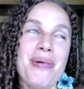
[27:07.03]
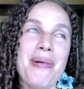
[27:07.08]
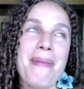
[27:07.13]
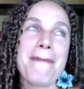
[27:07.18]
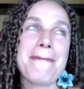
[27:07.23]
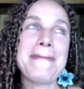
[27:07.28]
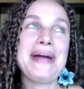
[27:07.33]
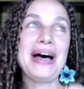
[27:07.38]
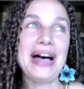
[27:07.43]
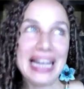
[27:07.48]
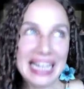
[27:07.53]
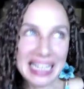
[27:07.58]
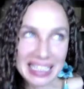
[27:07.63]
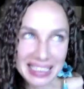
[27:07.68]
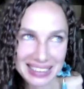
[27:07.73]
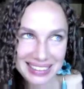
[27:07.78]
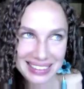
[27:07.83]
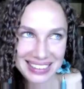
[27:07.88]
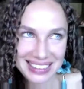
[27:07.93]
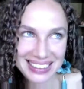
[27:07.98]

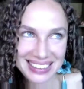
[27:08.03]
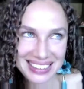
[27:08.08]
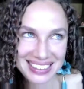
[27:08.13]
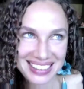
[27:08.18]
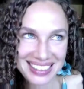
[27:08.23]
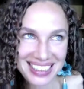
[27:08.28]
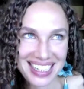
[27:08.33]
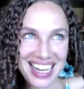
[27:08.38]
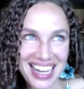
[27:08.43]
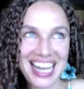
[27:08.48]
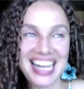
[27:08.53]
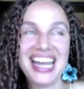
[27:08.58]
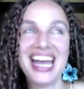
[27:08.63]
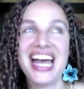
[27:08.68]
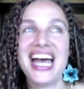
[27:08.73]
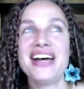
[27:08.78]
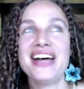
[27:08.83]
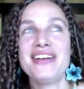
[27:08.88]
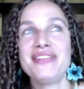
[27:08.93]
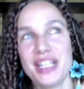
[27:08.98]
But I
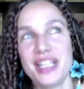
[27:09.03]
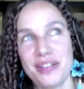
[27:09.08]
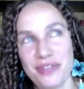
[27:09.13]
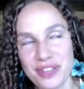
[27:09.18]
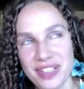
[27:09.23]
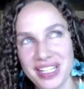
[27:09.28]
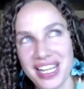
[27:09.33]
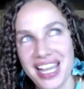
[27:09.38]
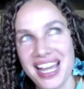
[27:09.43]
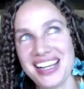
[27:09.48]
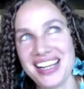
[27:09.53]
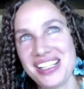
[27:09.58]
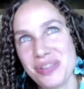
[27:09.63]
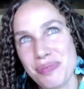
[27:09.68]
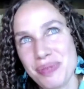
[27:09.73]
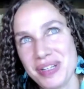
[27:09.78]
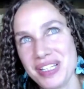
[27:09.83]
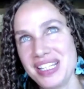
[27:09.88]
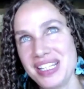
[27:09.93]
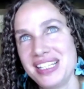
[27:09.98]
have definitely had
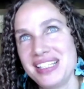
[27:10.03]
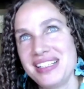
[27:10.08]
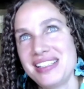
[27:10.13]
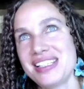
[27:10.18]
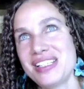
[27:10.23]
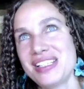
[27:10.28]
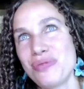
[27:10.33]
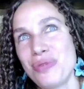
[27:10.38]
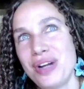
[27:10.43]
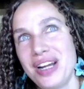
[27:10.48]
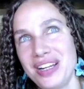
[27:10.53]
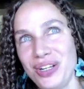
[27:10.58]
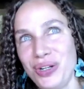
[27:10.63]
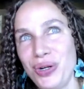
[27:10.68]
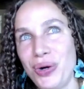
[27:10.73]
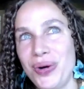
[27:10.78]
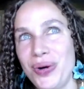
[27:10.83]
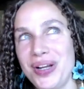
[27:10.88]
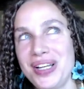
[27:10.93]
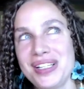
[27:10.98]
experiences where you're
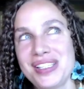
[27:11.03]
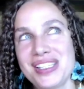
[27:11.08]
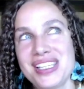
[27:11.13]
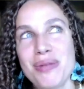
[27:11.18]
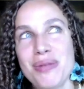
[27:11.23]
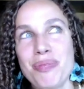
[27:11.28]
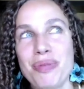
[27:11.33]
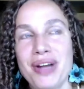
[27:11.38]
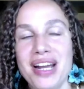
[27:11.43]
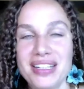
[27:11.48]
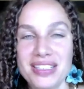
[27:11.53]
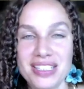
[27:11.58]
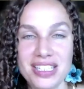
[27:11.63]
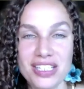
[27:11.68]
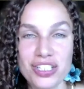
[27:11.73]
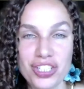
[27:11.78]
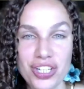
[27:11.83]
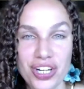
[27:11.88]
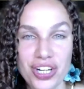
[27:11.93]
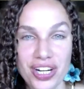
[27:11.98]
going to see a
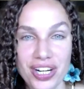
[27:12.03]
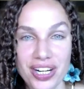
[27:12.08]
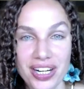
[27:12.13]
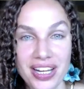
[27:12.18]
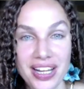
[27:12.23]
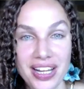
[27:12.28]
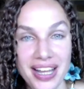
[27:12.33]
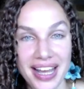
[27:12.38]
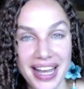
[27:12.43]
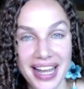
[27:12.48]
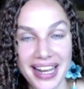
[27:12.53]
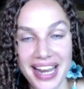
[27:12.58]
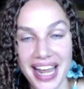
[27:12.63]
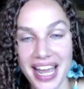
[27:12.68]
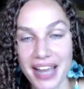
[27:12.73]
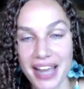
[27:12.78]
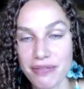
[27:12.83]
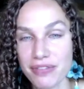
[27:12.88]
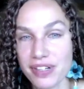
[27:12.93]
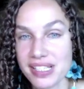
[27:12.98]
practitioner and
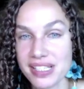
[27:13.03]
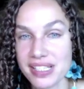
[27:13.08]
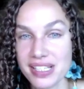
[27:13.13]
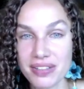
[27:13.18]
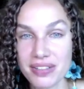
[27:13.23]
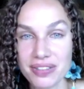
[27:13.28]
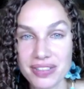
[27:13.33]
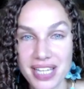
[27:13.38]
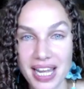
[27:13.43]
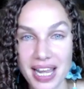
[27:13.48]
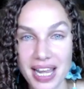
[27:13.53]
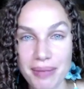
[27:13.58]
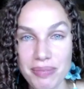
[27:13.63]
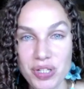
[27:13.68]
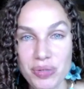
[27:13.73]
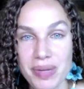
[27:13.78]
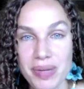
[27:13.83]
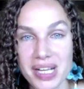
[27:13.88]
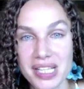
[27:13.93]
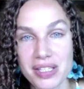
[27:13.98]
every single time
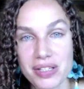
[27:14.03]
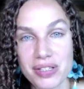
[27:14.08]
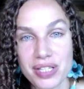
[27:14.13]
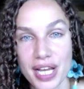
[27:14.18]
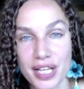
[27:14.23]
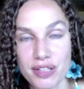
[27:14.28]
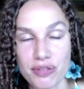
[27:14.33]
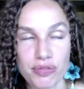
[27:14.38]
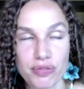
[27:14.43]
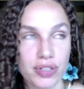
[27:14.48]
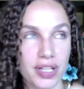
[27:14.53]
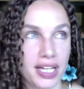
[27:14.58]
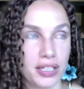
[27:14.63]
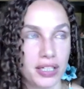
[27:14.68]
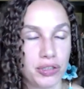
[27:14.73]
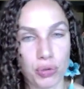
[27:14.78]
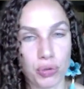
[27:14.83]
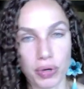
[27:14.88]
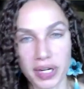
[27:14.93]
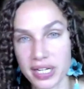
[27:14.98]
you muscle test for like
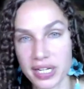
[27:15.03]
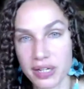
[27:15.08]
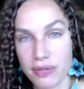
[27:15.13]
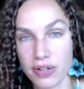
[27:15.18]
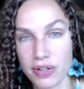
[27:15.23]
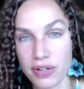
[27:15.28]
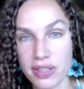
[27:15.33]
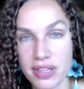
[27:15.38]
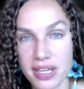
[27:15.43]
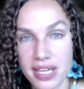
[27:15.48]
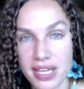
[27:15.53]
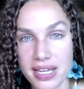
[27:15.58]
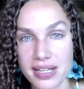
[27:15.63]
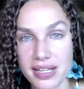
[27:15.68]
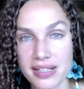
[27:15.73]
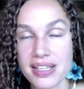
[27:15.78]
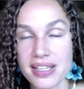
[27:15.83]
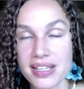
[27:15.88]
20 different things.